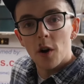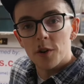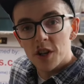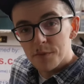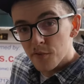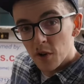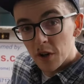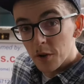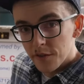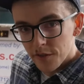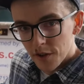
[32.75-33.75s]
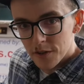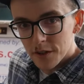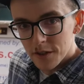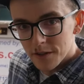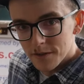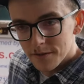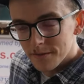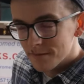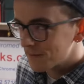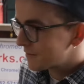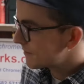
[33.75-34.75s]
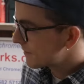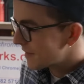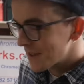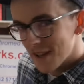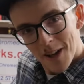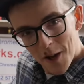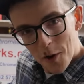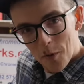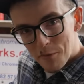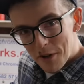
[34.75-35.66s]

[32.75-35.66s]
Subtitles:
Just before I go any further, we've